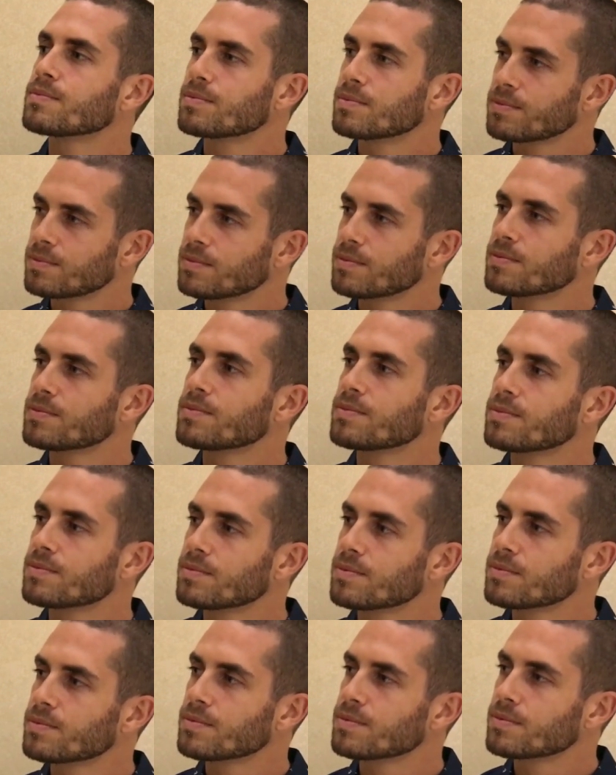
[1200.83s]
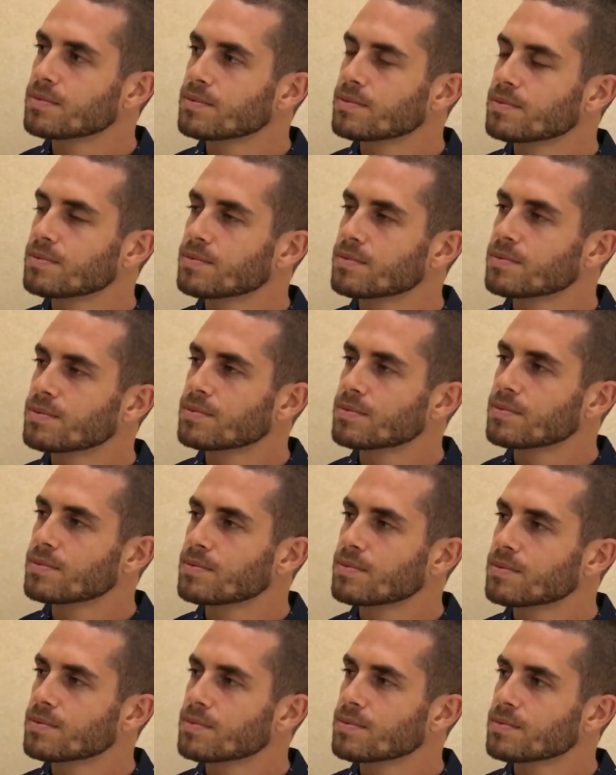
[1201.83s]

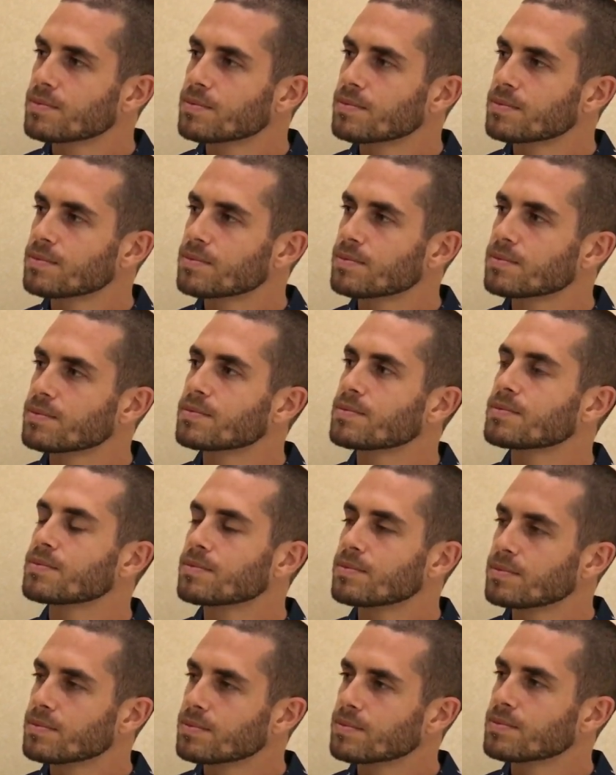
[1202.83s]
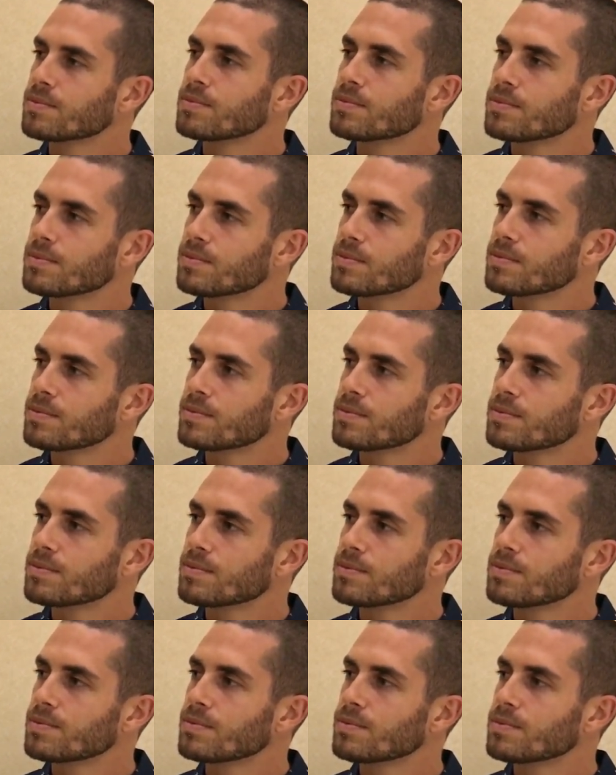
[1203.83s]

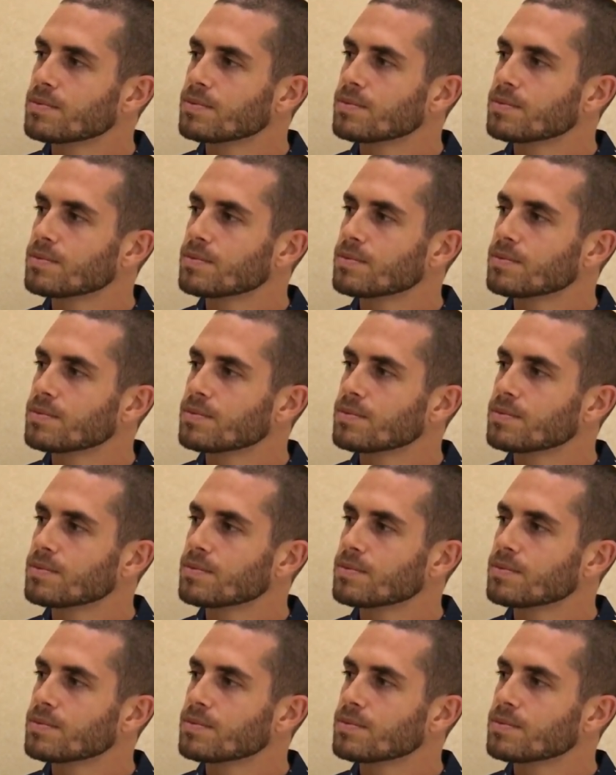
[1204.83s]
(not speaking)